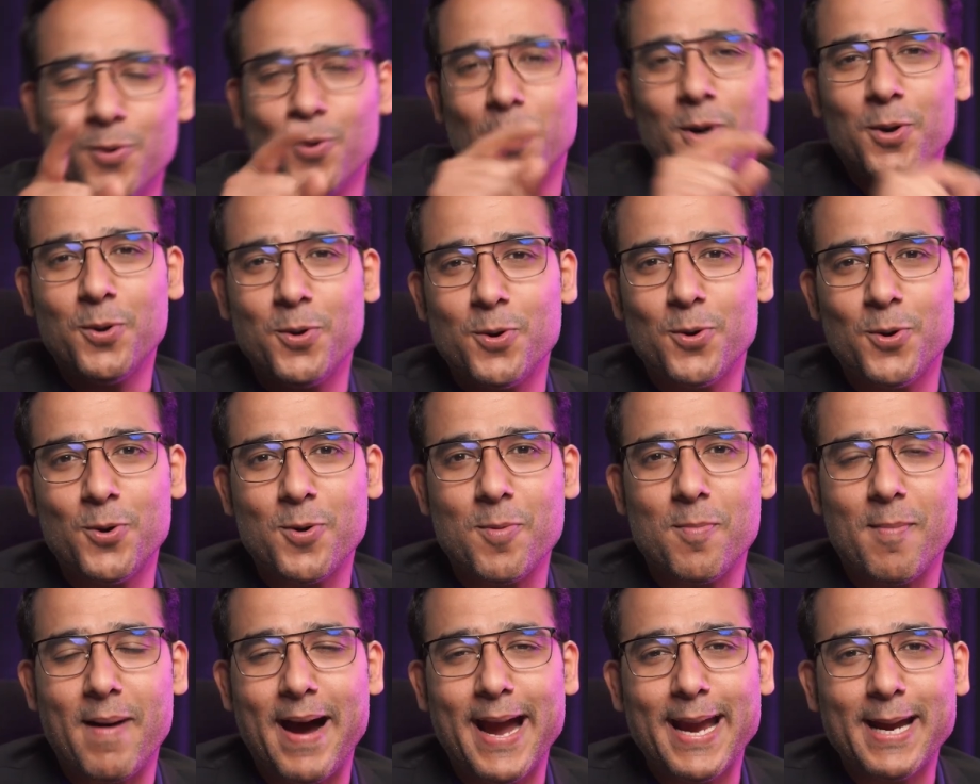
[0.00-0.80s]
to know
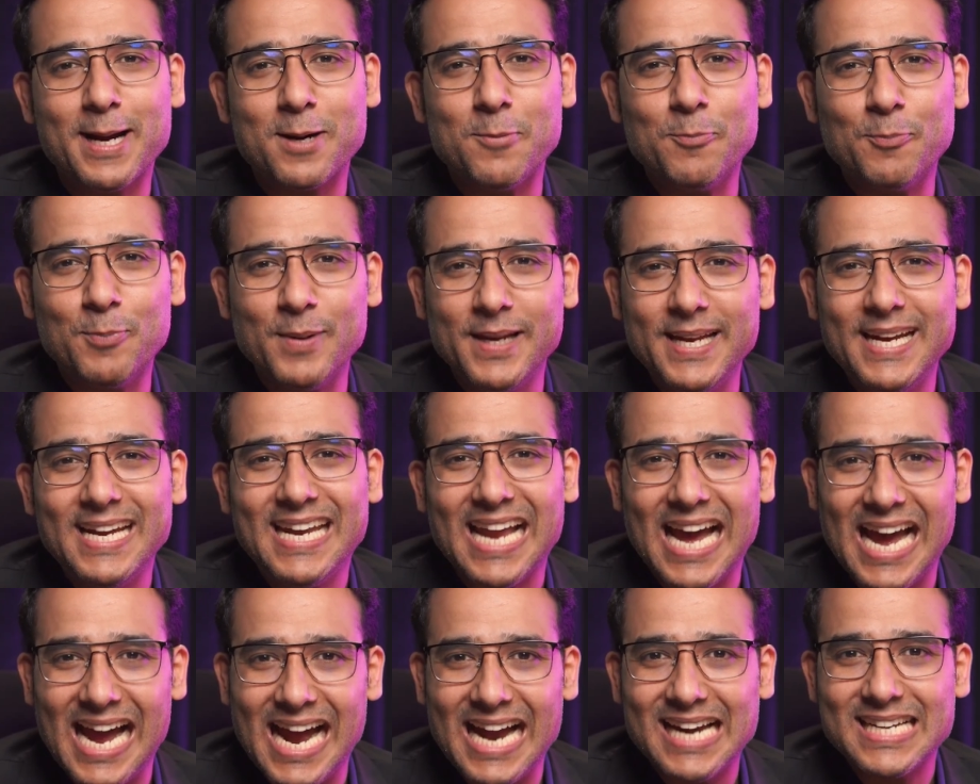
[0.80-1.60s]
my complete
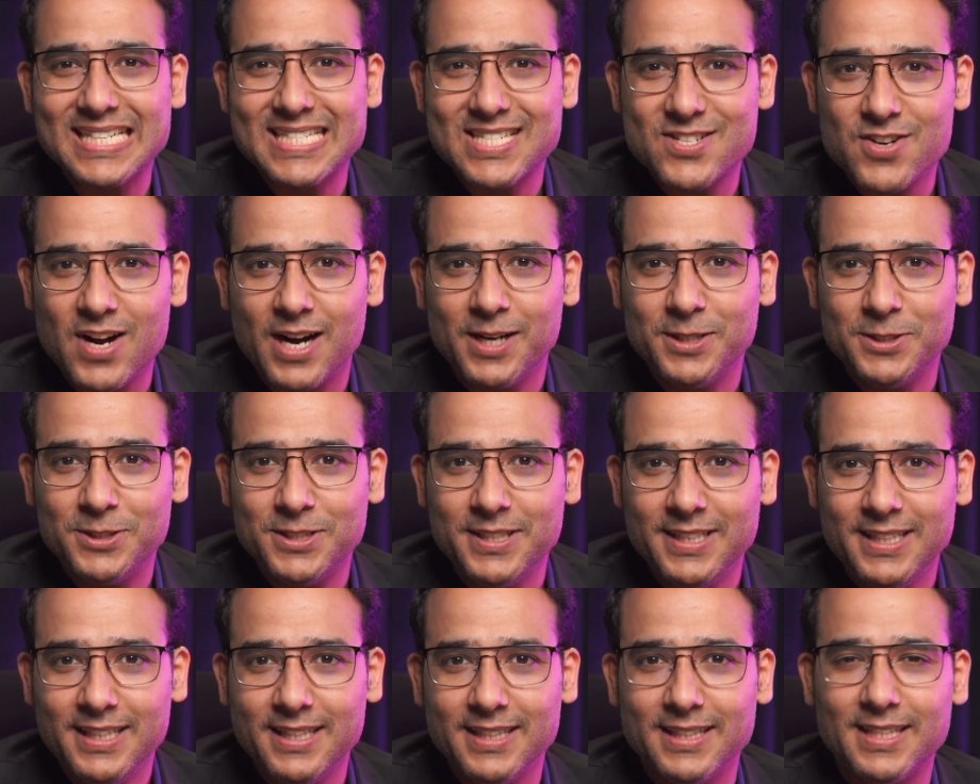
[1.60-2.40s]
ad strategy?
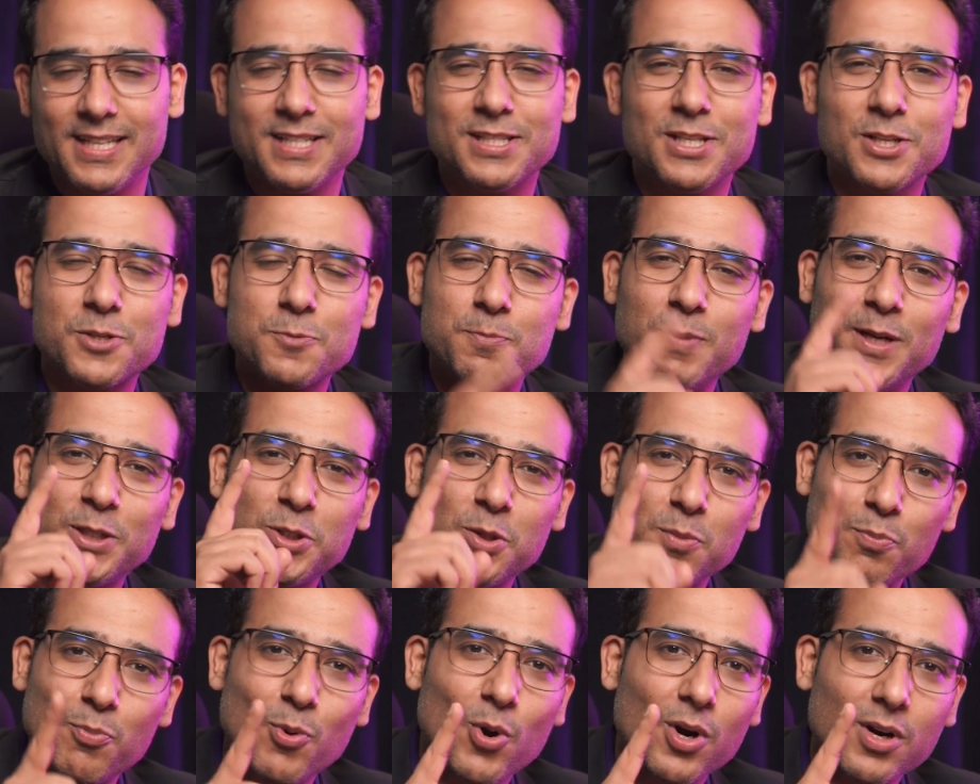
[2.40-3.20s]
There's a special
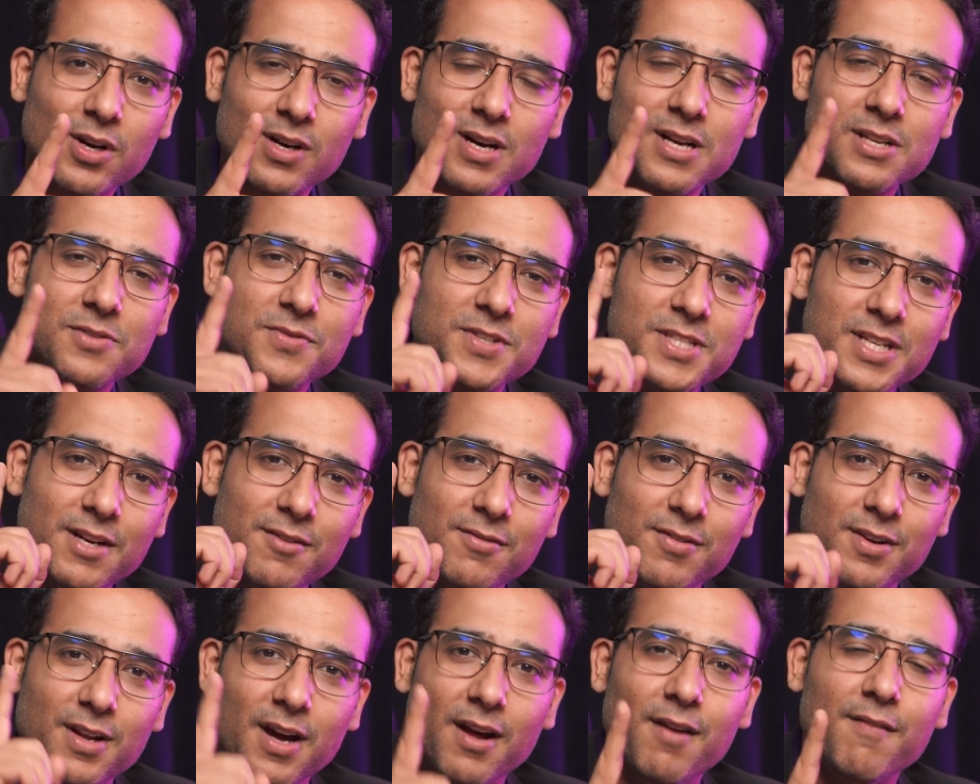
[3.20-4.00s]
podcast which I've
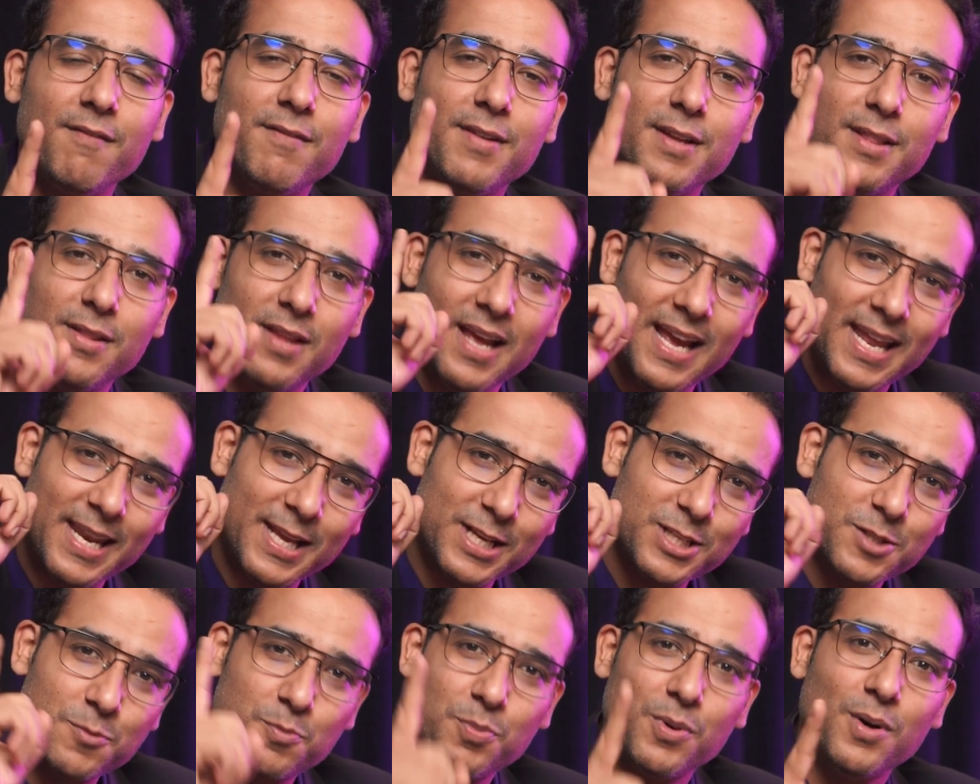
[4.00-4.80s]
done with an
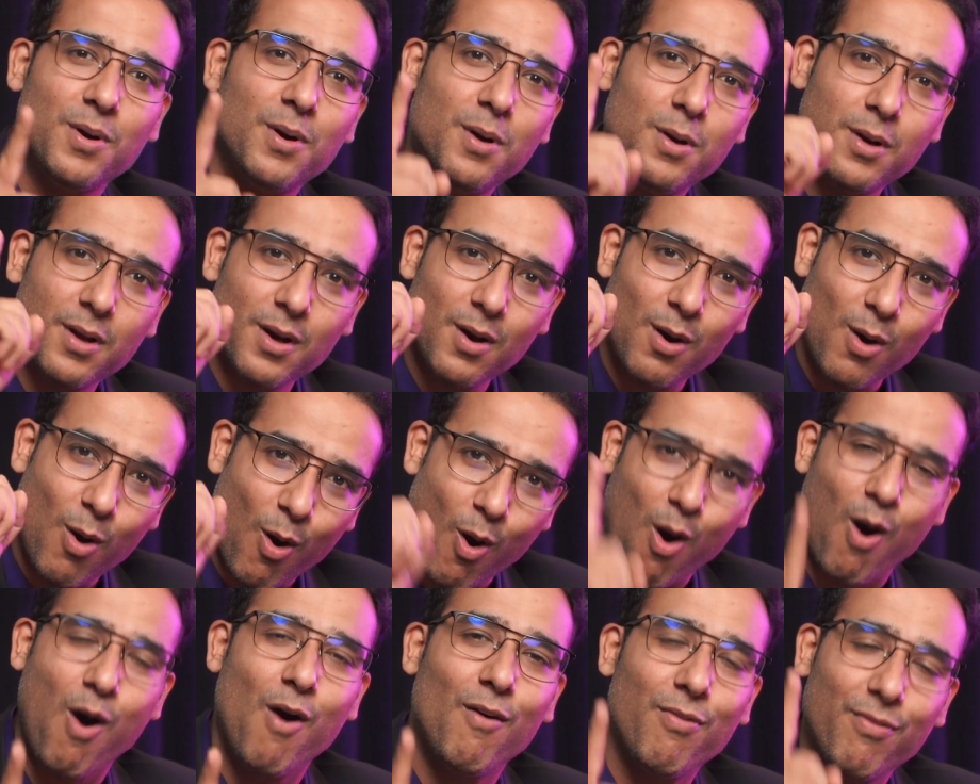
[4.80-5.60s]
expert
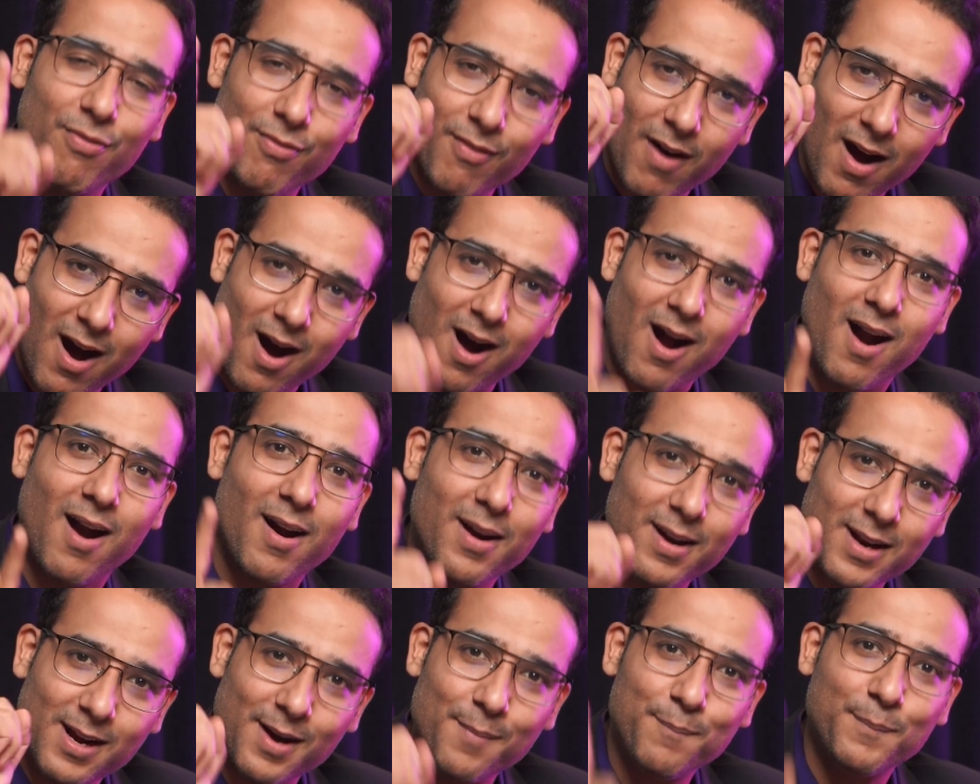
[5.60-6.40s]
of our
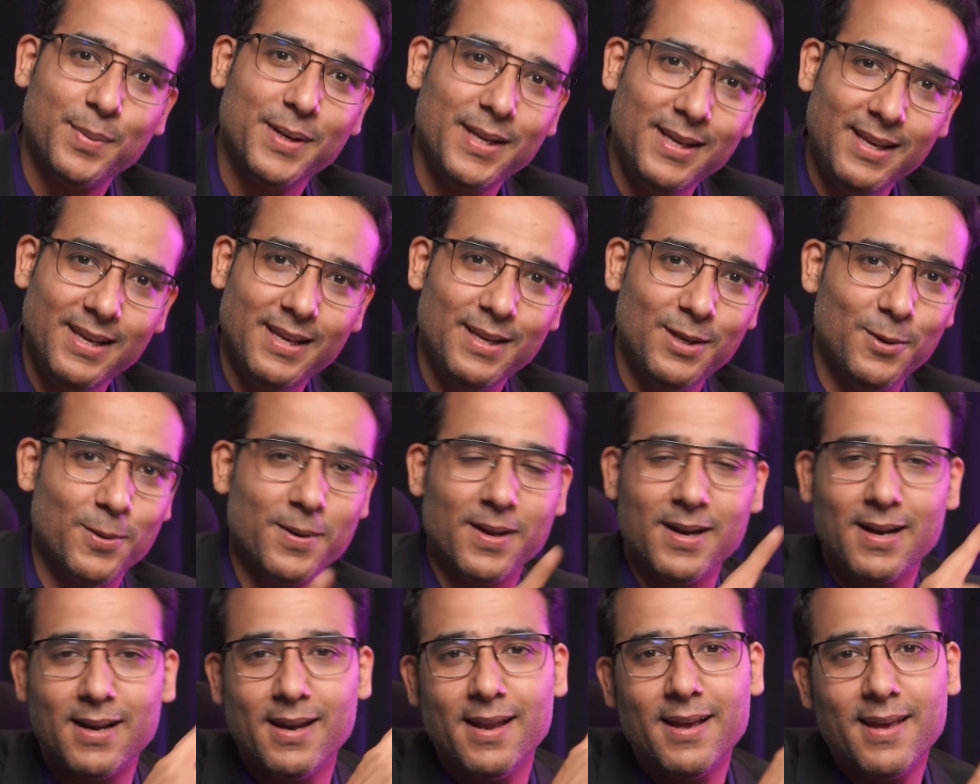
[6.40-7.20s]
company. You can
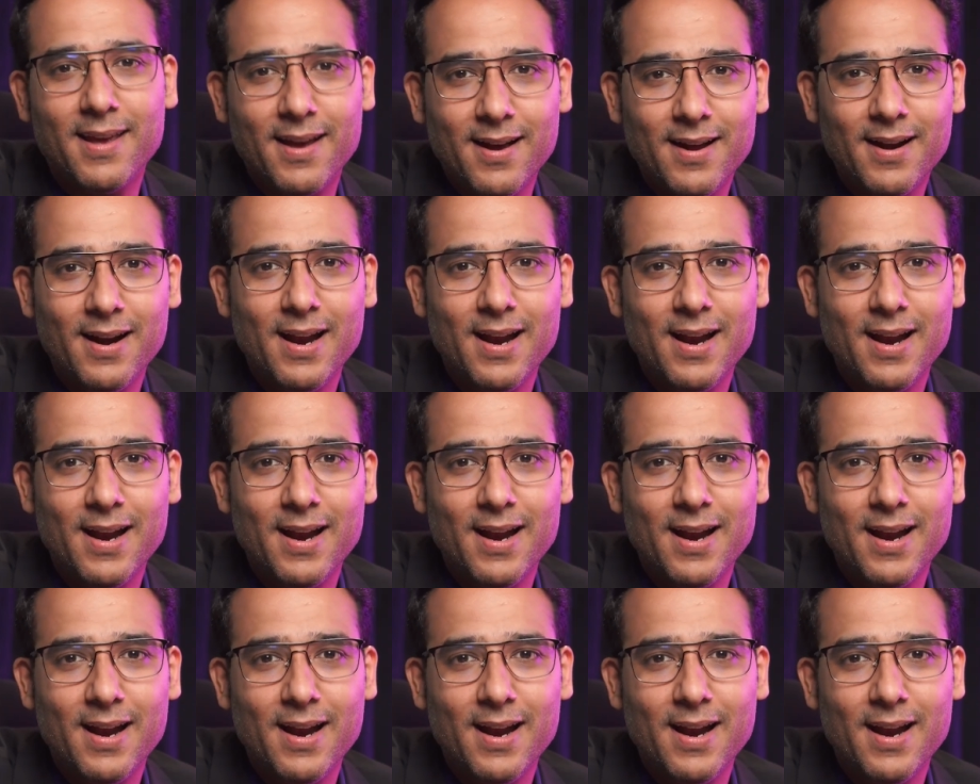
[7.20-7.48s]
click here